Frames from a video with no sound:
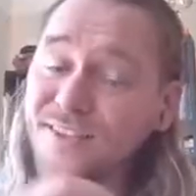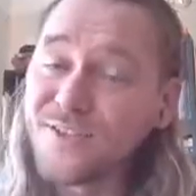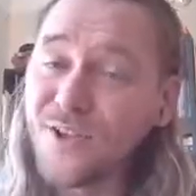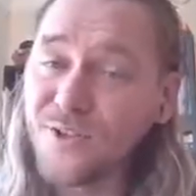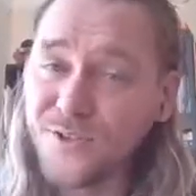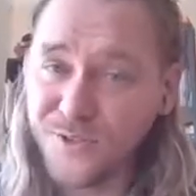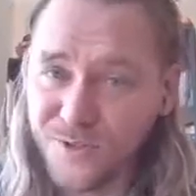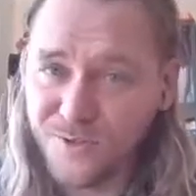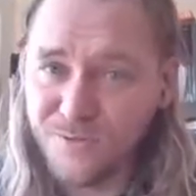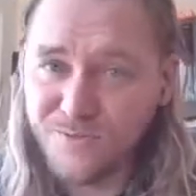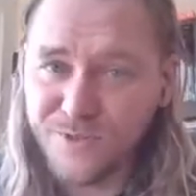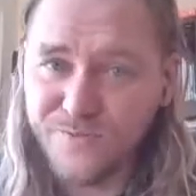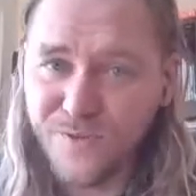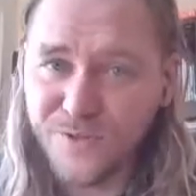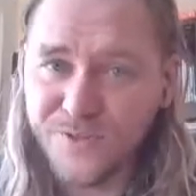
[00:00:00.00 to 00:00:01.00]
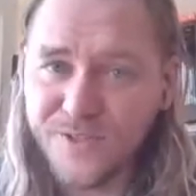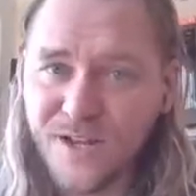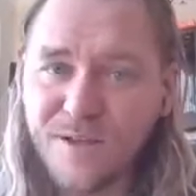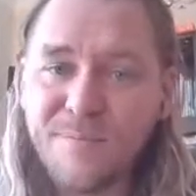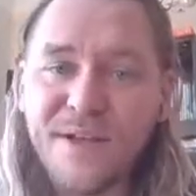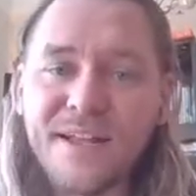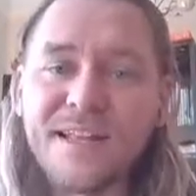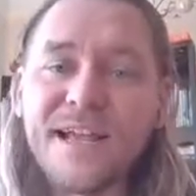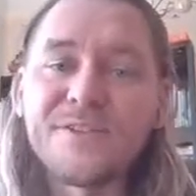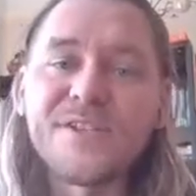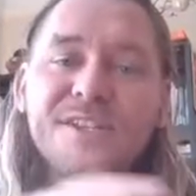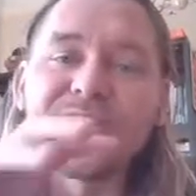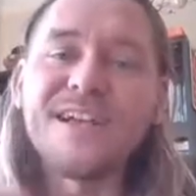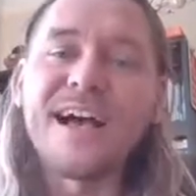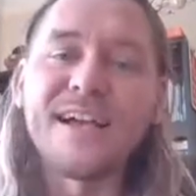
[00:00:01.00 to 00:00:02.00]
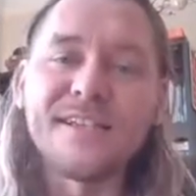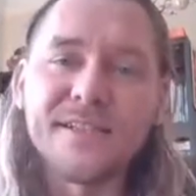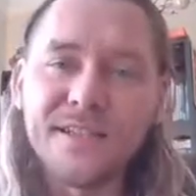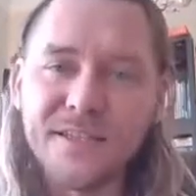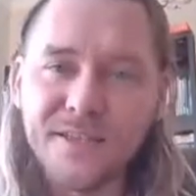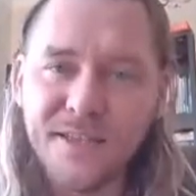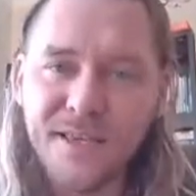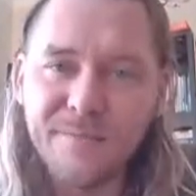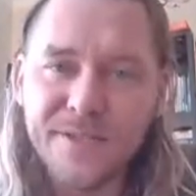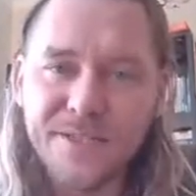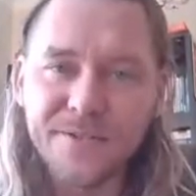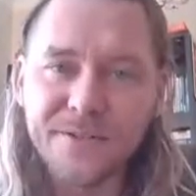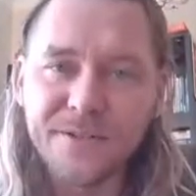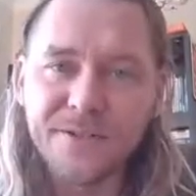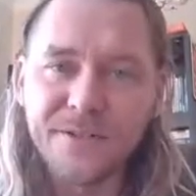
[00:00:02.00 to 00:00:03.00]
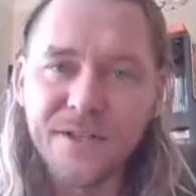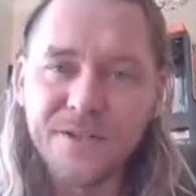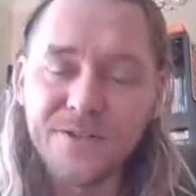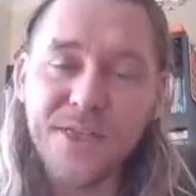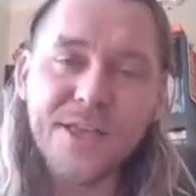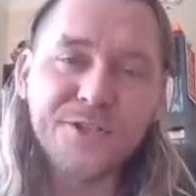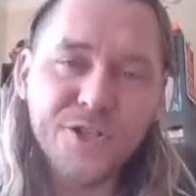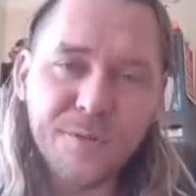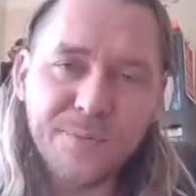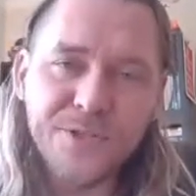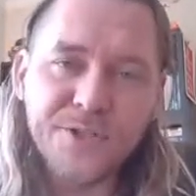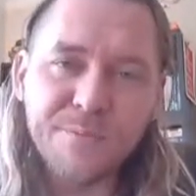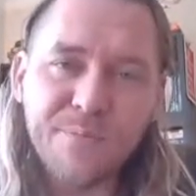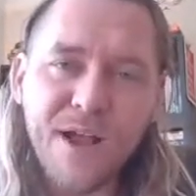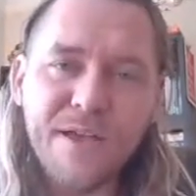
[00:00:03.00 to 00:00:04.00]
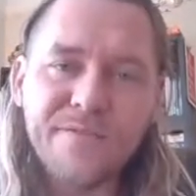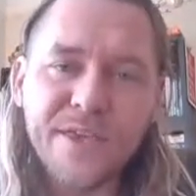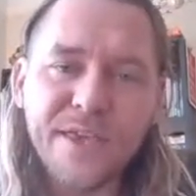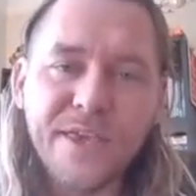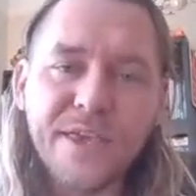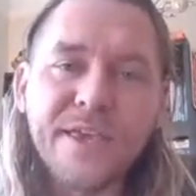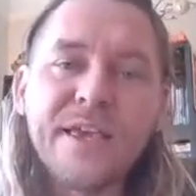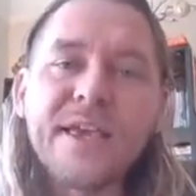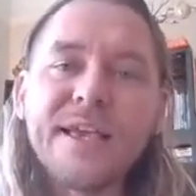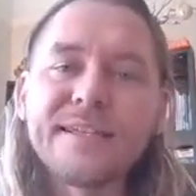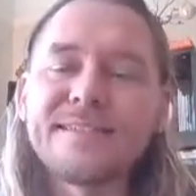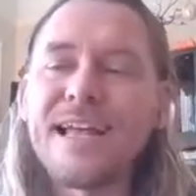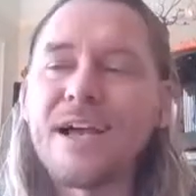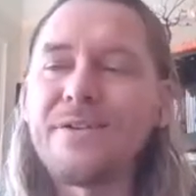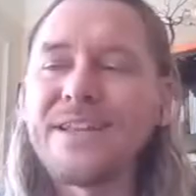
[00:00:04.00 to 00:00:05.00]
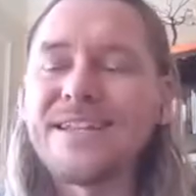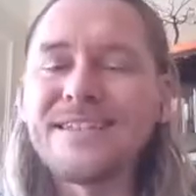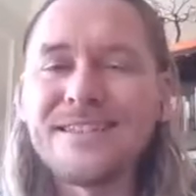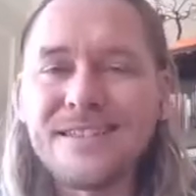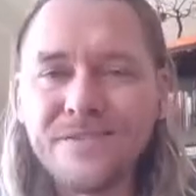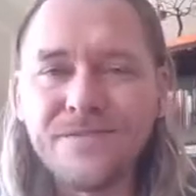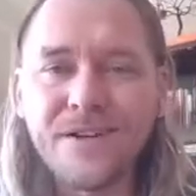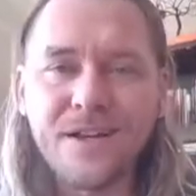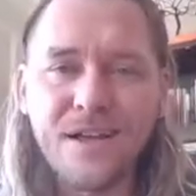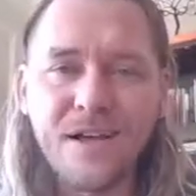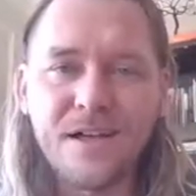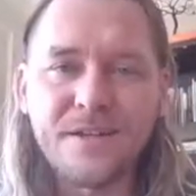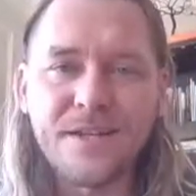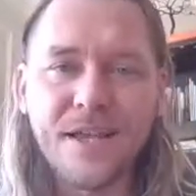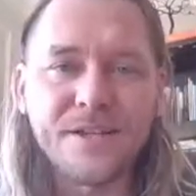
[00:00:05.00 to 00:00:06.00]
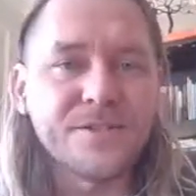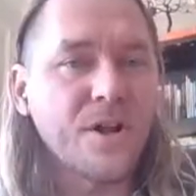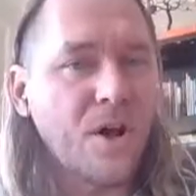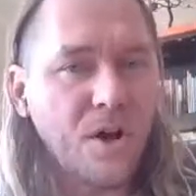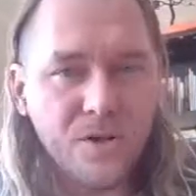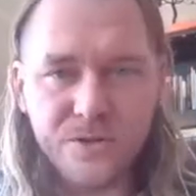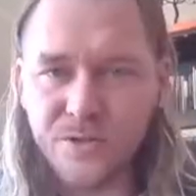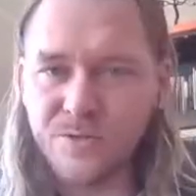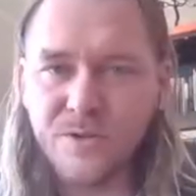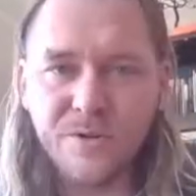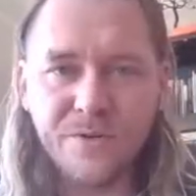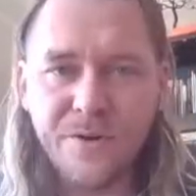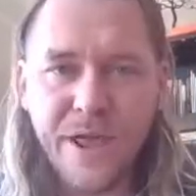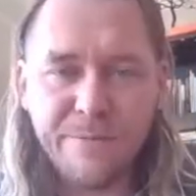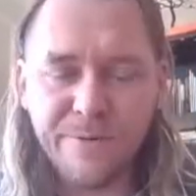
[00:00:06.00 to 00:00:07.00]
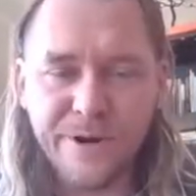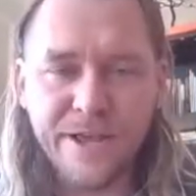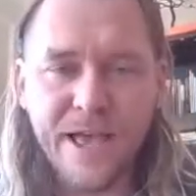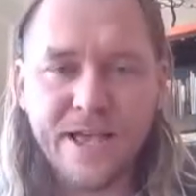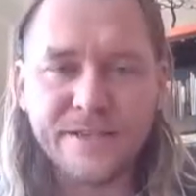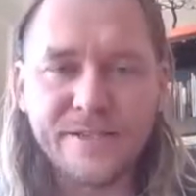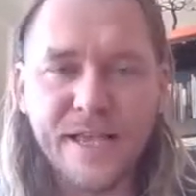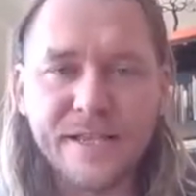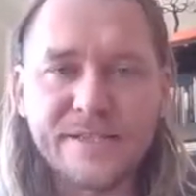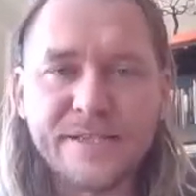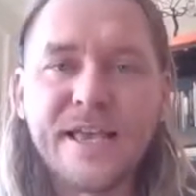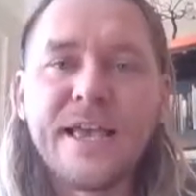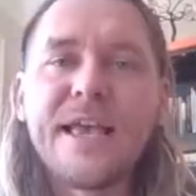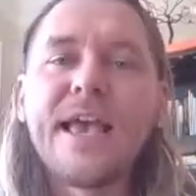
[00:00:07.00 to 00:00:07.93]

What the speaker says: Also, this vault setup allows us to isolate the key material. So that GPG private key is now in a different context, also no network access.